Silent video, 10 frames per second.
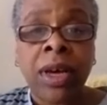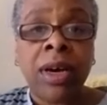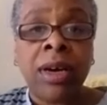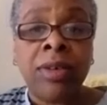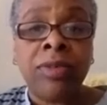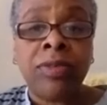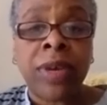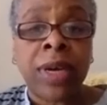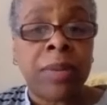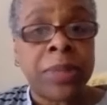of
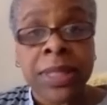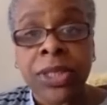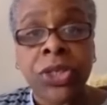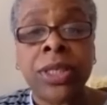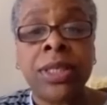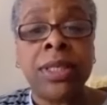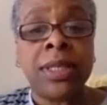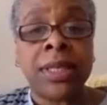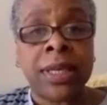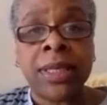uh,
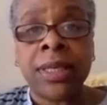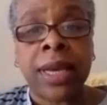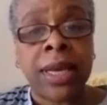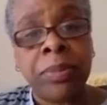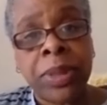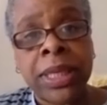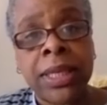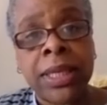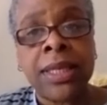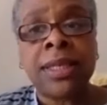positions and and
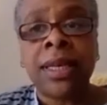abilities,